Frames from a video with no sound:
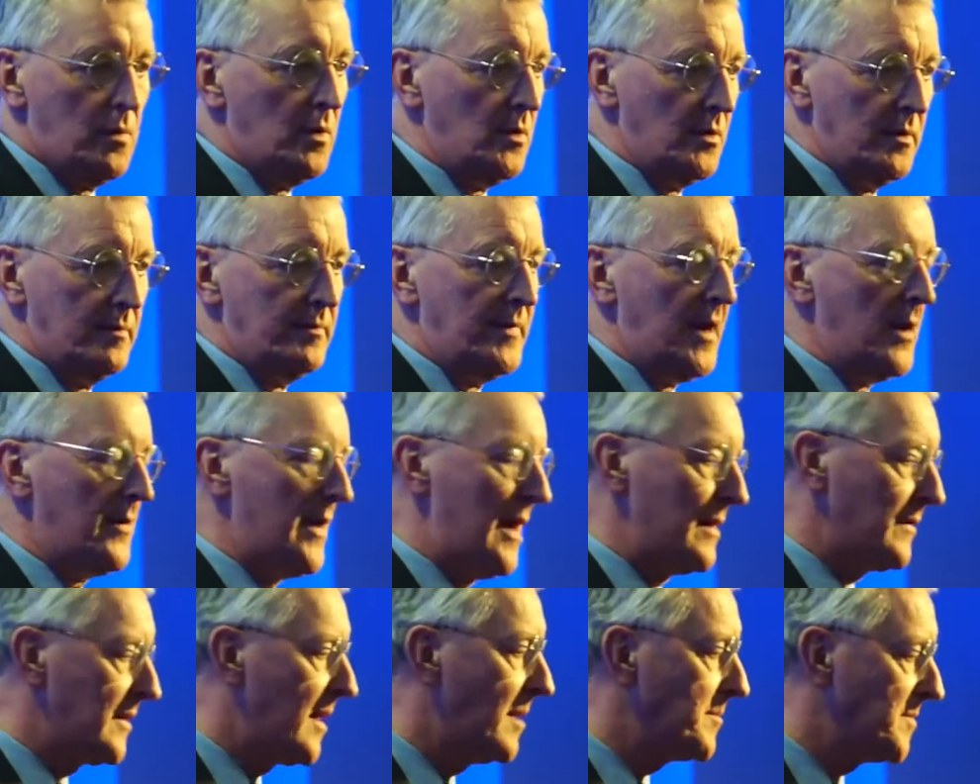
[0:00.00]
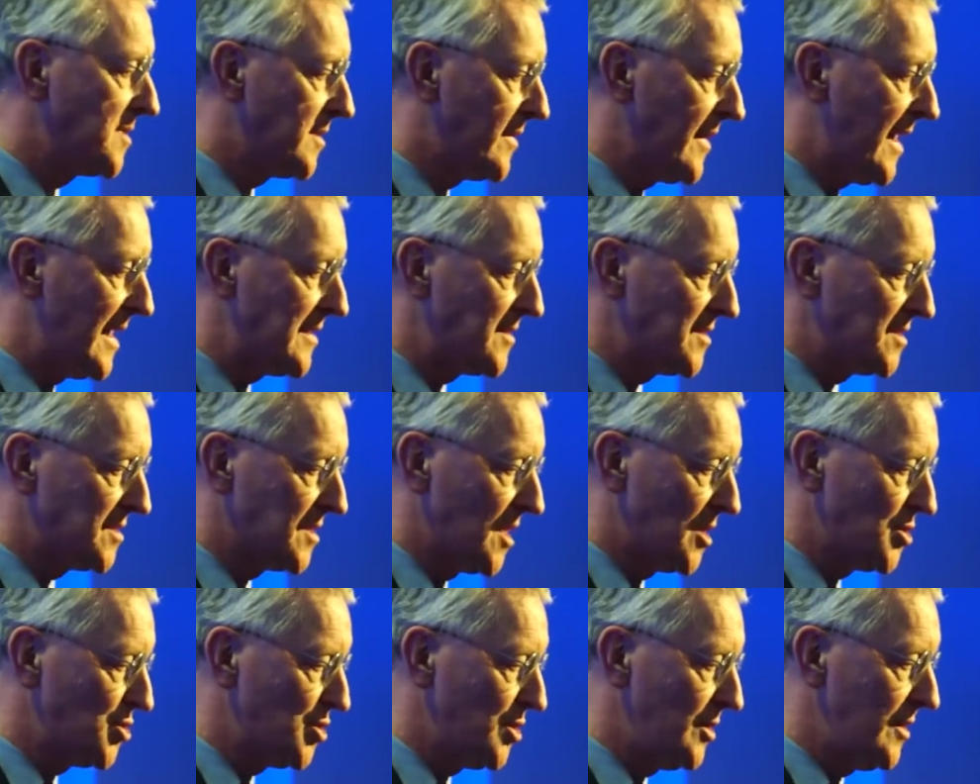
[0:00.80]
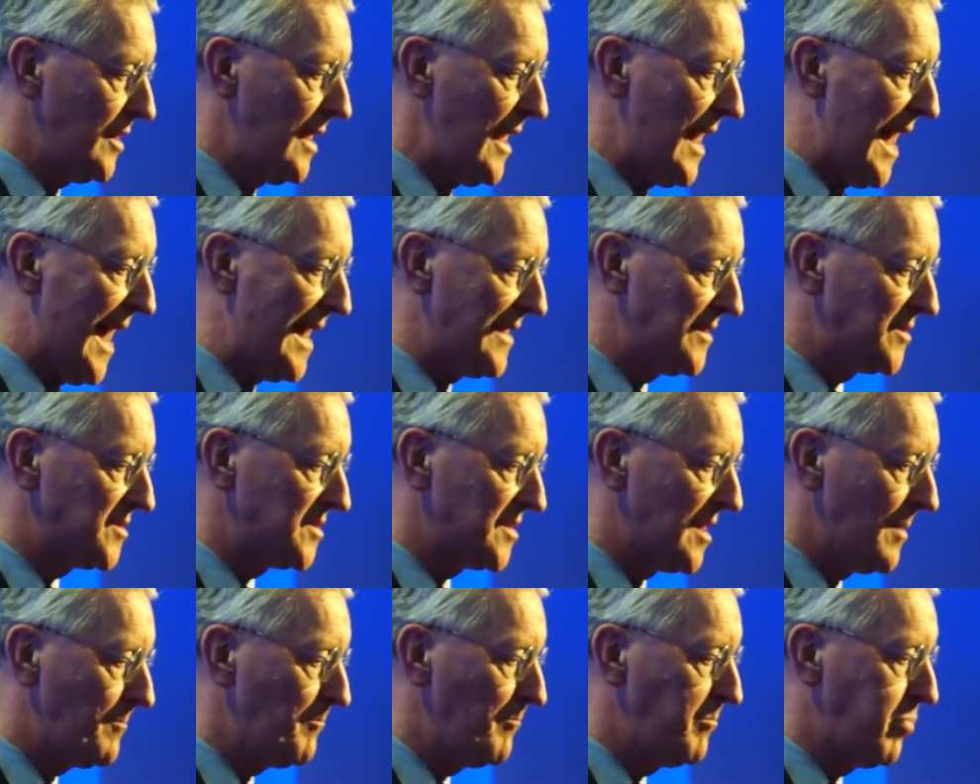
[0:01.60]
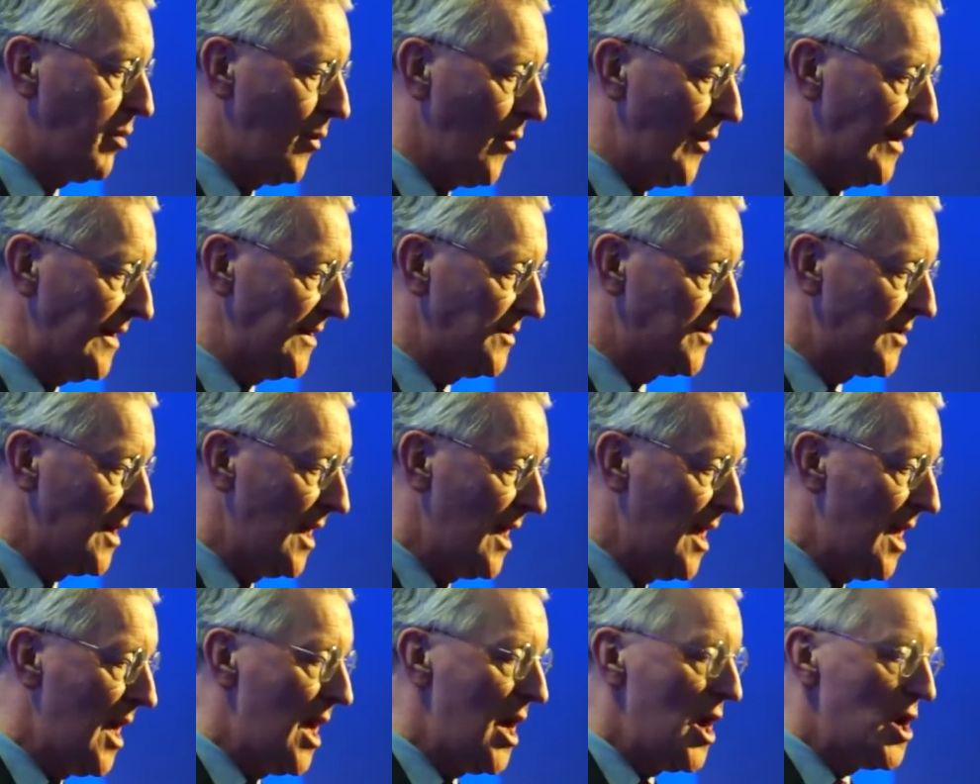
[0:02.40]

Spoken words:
we will no doubt come to that discussion at some point.